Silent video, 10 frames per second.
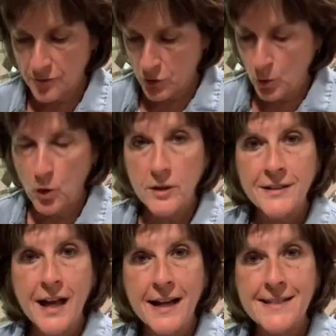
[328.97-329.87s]
cooled
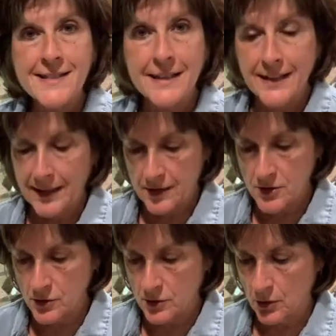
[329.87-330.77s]
nicely, and
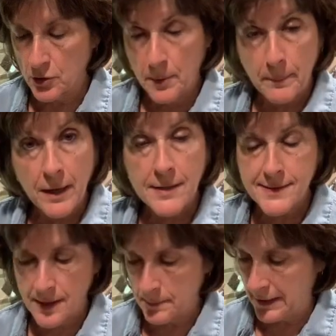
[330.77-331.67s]
so, or the buns,
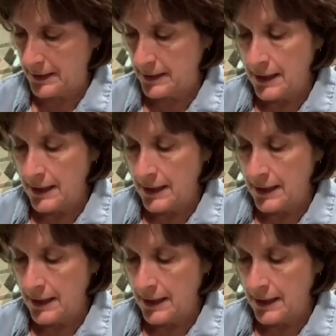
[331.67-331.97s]
I mean.